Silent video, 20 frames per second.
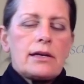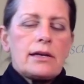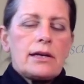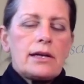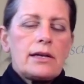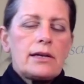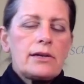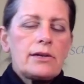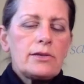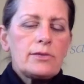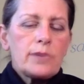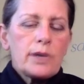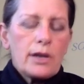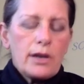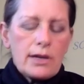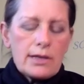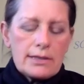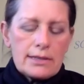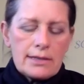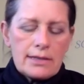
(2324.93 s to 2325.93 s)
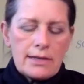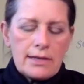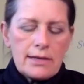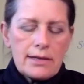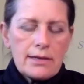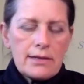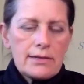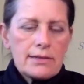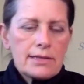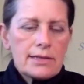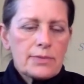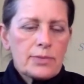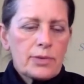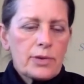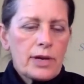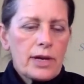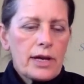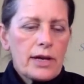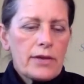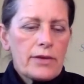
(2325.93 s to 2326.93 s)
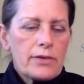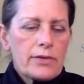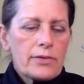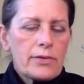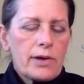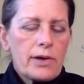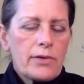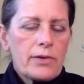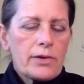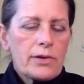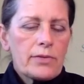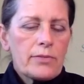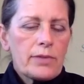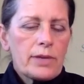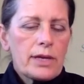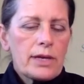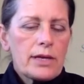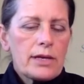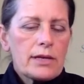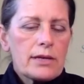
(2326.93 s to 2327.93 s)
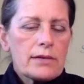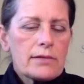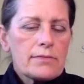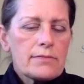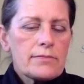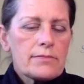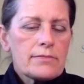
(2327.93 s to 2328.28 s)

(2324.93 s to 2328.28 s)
and luminosity spread throughout your being.